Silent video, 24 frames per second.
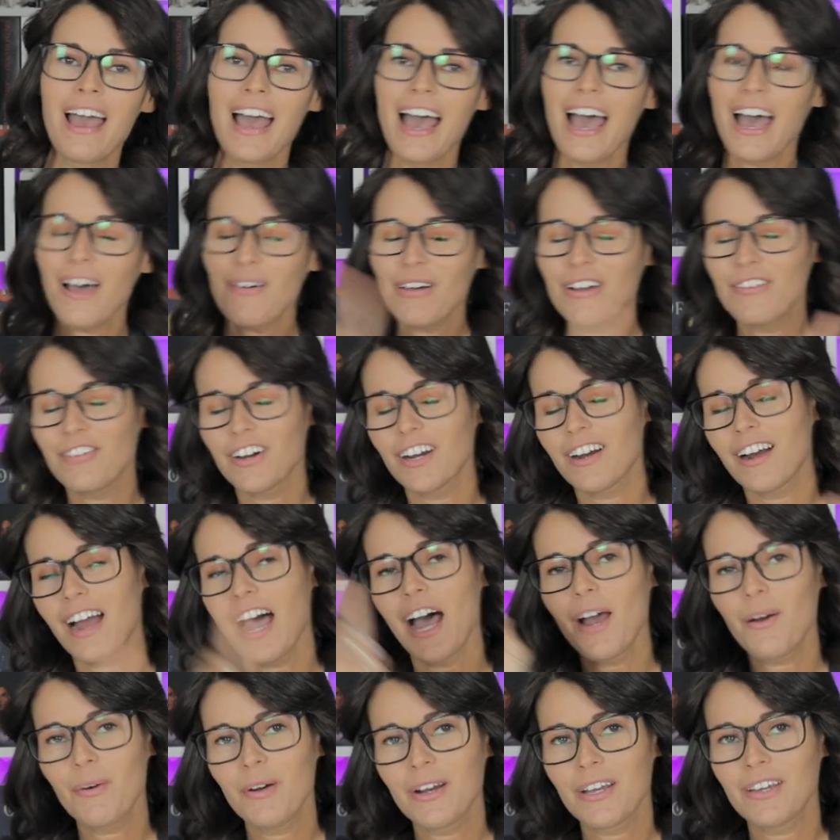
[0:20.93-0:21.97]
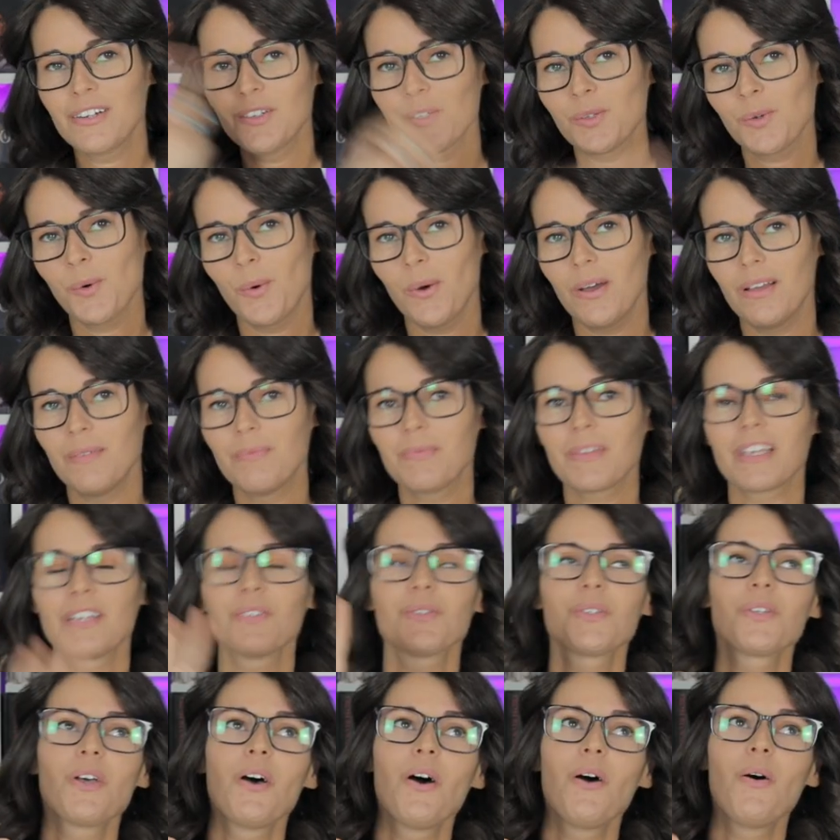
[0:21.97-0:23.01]
However, I work in a school.
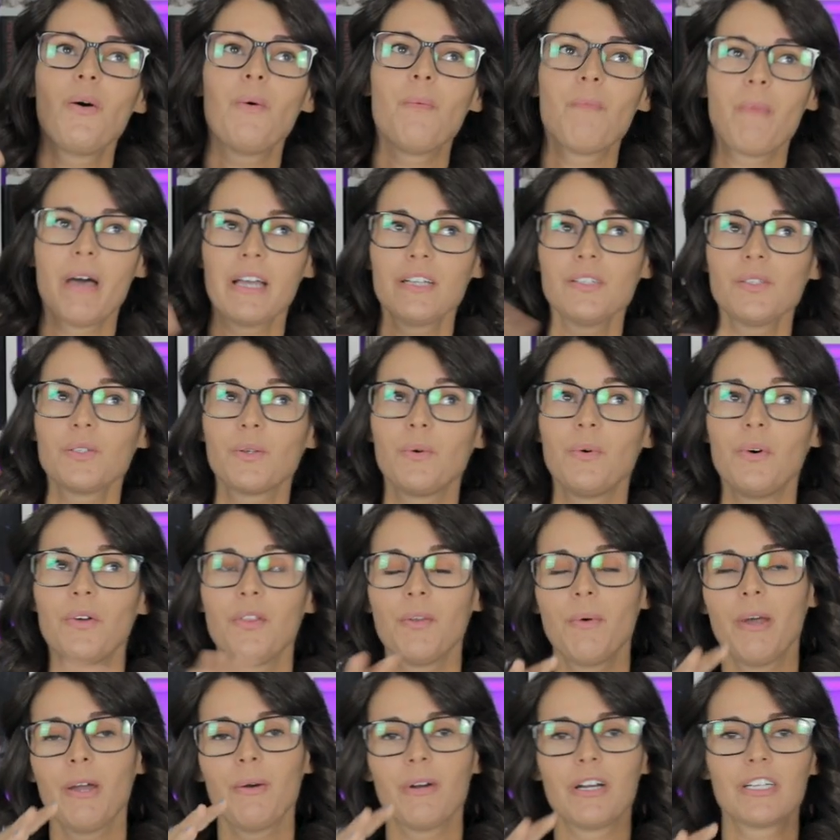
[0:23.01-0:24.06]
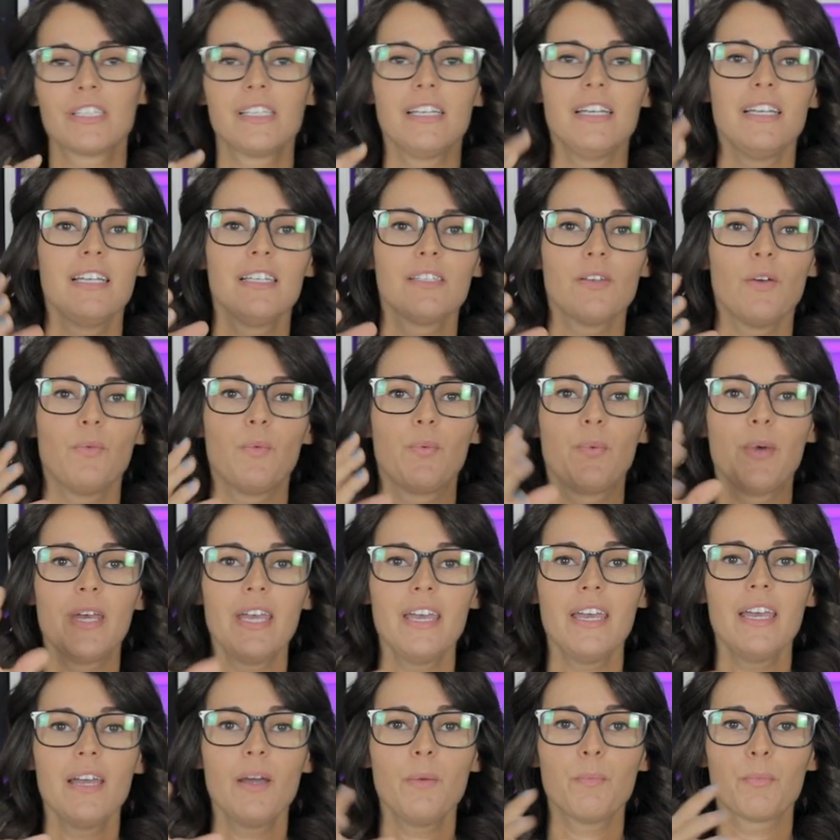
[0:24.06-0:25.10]
So my school, the way it works is
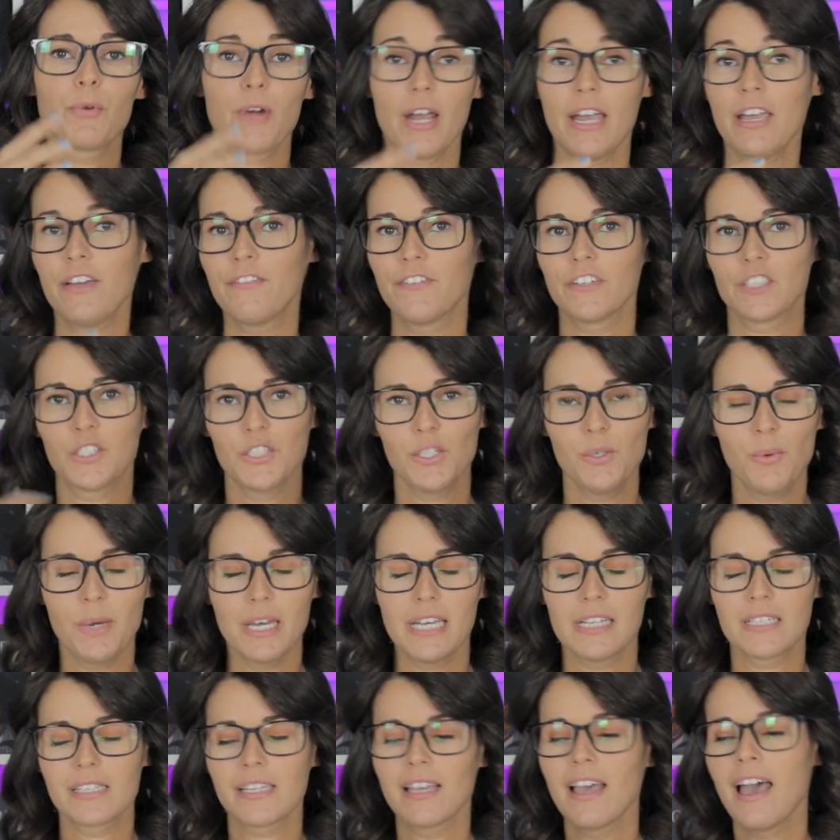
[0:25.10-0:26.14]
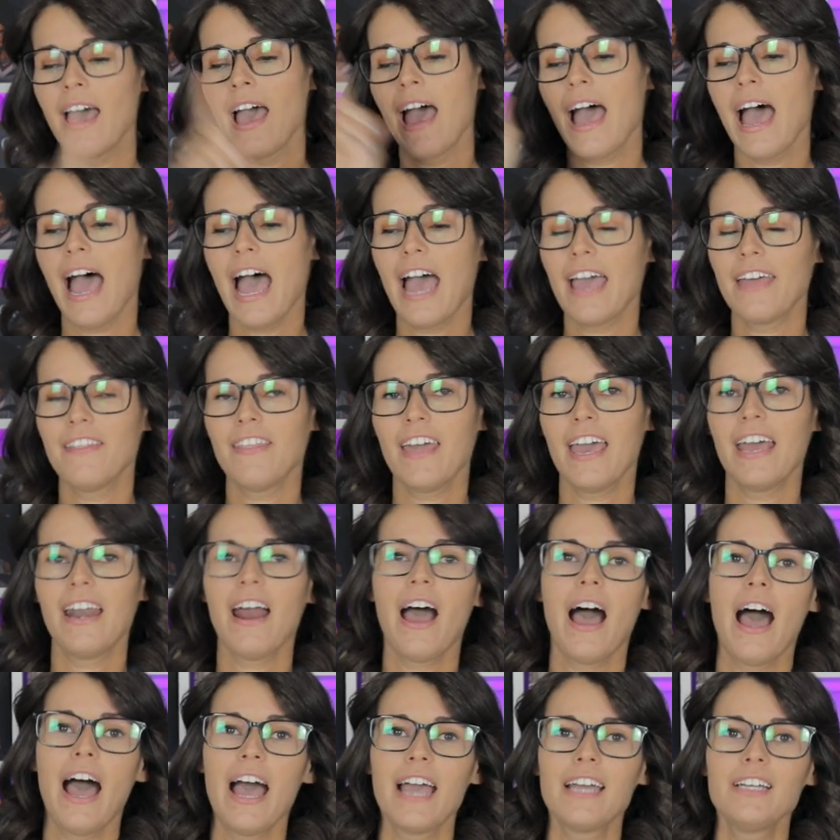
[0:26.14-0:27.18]
we break for 2 weeks and then
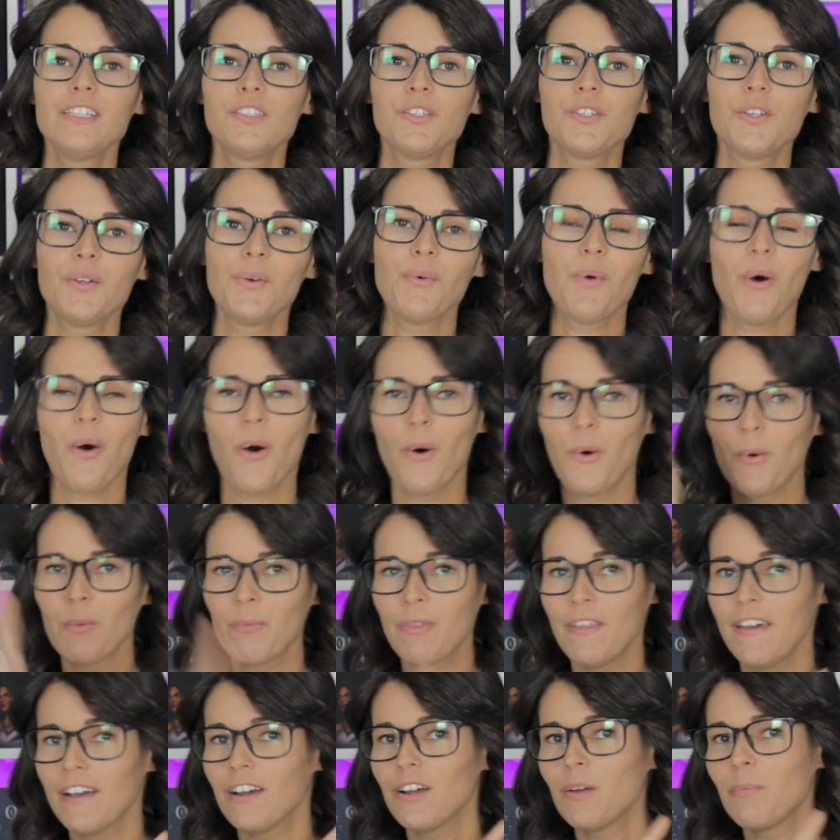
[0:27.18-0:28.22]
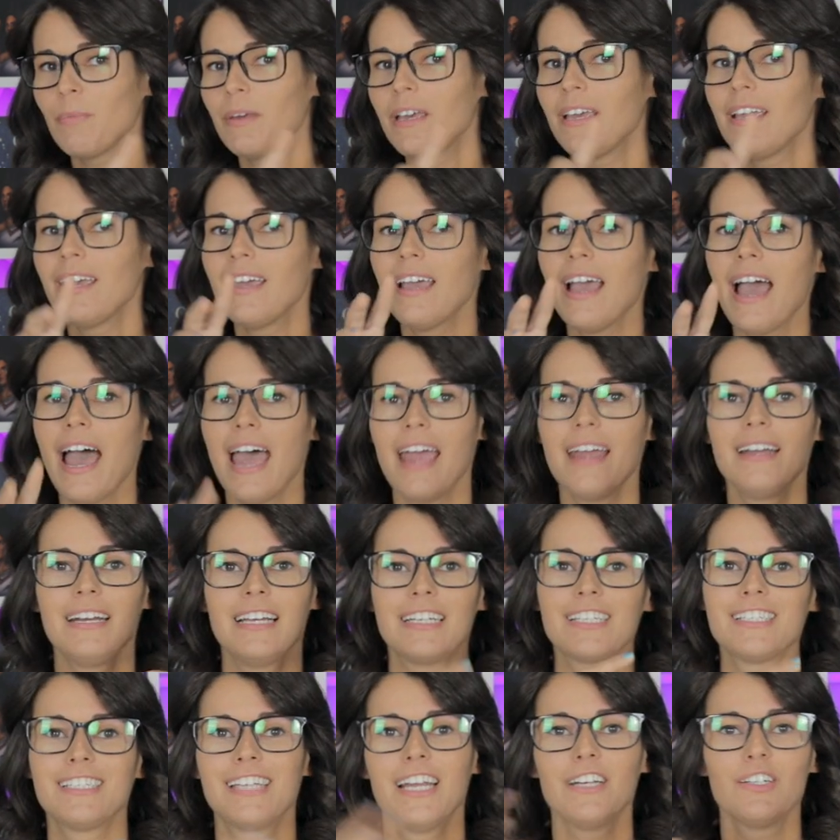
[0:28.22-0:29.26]
I do home therapy and
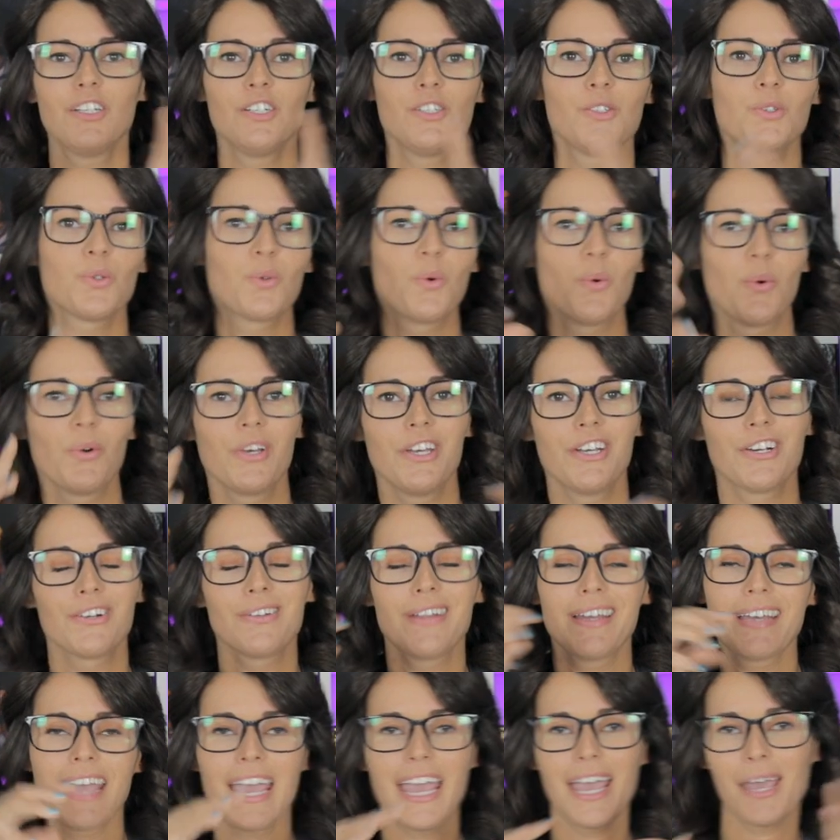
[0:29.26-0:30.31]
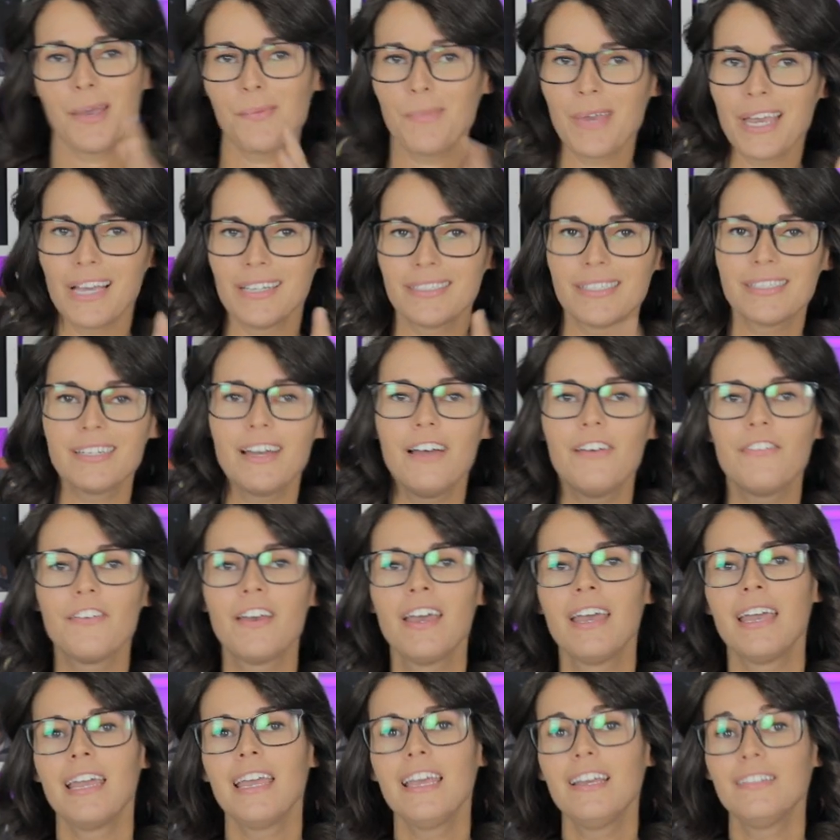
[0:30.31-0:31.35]
extended school year, like ABA stuff
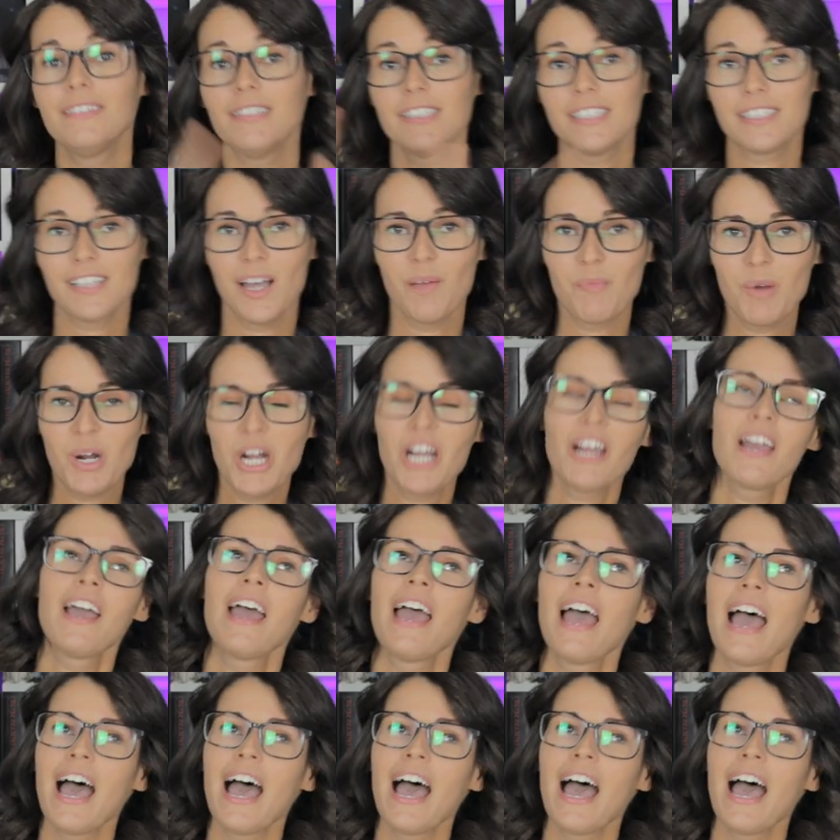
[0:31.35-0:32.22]
in the summer.